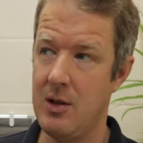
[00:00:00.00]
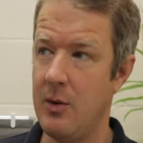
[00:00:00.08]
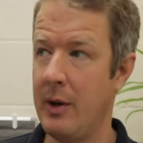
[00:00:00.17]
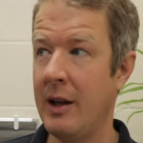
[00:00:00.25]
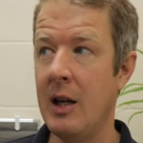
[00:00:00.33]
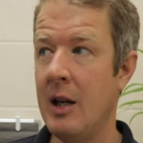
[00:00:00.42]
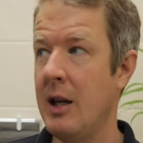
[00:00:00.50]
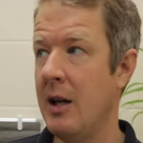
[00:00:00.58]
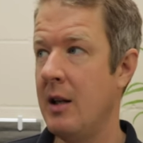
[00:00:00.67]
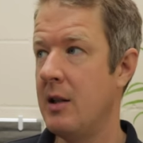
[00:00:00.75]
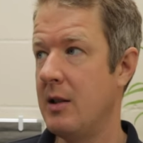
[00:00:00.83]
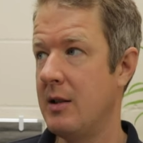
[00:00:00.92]
doing.
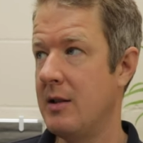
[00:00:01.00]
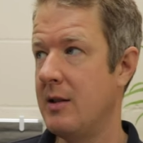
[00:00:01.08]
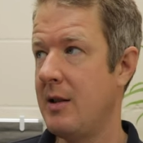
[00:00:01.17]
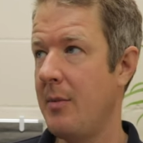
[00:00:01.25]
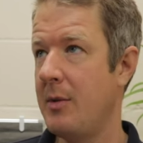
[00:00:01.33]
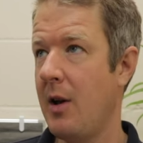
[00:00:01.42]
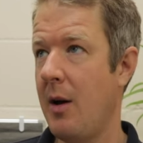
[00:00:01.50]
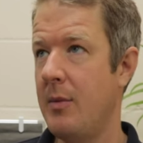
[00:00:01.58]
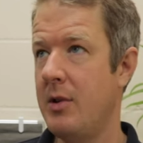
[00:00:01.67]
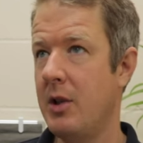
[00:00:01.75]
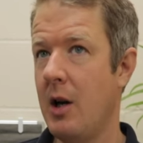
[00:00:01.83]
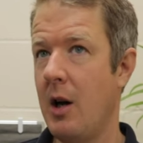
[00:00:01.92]
Just
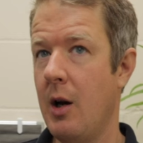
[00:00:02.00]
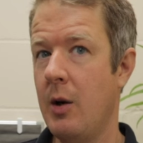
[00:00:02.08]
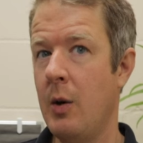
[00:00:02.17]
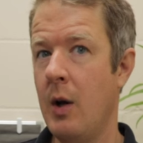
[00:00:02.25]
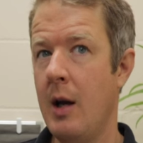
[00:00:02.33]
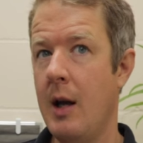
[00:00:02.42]
sometimes, you know,